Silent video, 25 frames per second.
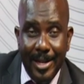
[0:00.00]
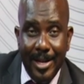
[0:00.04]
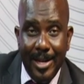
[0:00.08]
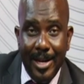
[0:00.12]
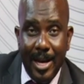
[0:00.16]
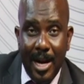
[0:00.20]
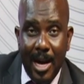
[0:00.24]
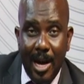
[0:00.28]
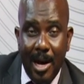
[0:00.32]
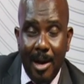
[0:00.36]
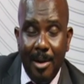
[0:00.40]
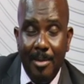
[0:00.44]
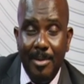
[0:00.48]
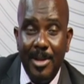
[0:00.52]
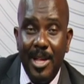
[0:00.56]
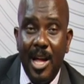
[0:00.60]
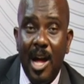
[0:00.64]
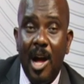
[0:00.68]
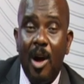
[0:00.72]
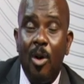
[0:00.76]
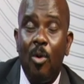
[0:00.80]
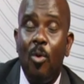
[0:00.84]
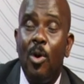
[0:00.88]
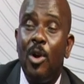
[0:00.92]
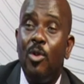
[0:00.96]

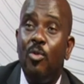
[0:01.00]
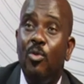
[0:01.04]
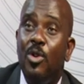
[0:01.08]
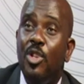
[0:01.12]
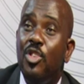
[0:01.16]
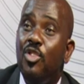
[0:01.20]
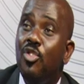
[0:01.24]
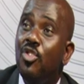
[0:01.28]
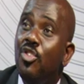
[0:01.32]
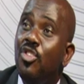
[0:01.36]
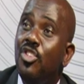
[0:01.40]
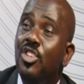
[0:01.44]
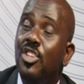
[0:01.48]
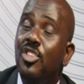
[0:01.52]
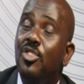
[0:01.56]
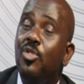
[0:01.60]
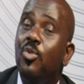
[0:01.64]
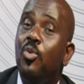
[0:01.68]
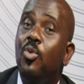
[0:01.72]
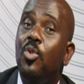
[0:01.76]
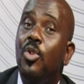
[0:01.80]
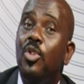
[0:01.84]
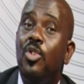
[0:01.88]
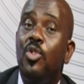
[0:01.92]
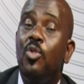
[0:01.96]
abya waluwe nyonyi
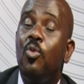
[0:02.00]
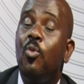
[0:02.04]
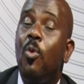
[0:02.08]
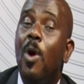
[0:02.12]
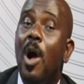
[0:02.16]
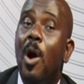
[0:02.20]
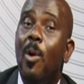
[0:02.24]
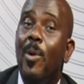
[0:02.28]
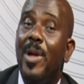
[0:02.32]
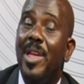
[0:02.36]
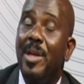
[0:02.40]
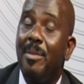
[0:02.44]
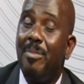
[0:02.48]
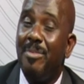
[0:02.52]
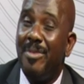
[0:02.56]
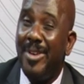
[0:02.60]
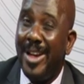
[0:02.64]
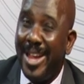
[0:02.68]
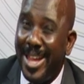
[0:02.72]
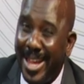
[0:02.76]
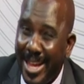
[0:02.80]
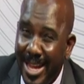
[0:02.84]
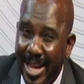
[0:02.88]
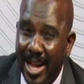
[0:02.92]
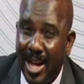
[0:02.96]
zigwawe
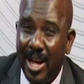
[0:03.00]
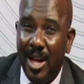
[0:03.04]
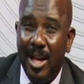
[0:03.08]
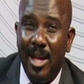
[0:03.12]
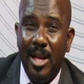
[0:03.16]
boya